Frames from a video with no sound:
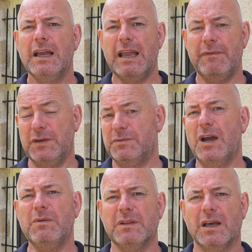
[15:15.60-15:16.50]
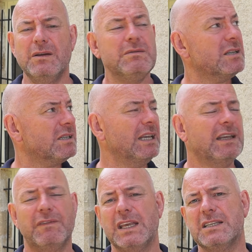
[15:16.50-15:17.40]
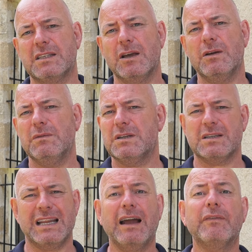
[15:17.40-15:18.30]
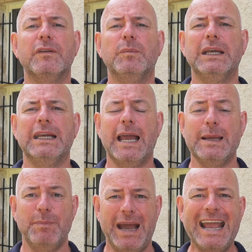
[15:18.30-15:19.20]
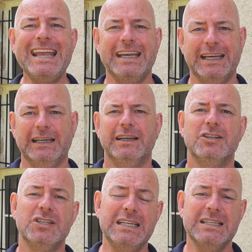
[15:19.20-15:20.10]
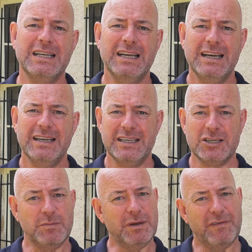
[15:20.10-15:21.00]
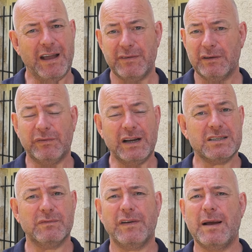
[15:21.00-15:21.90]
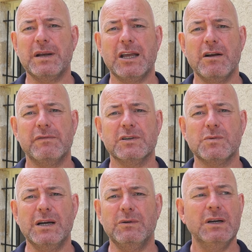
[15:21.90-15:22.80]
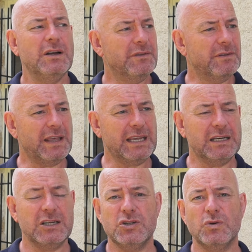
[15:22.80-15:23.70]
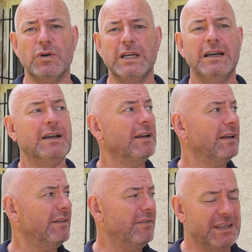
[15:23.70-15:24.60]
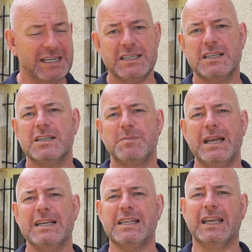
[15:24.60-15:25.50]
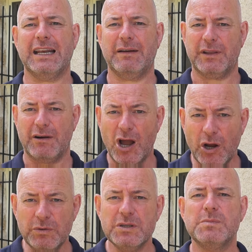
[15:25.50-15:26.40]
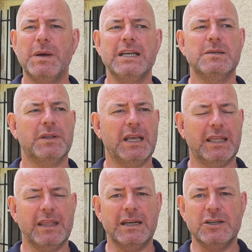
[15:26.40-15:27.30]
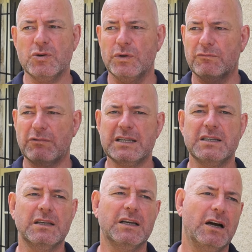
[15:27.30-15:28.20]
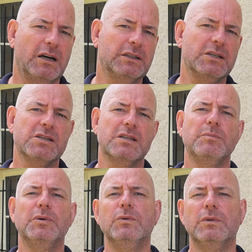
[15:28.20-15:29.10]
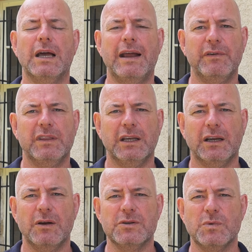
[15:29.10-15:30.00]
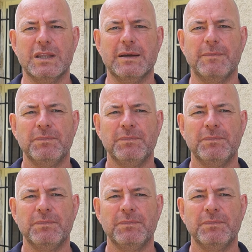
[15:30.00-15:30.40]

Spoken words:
If you don't though, just think of this though, it doesn't have to be a paying gîte. This could be for having friends and family over as well, that they can enjoy this space, they can have their own space, but they can then enjoy the rest of the gardens and the pool that everything goes with it.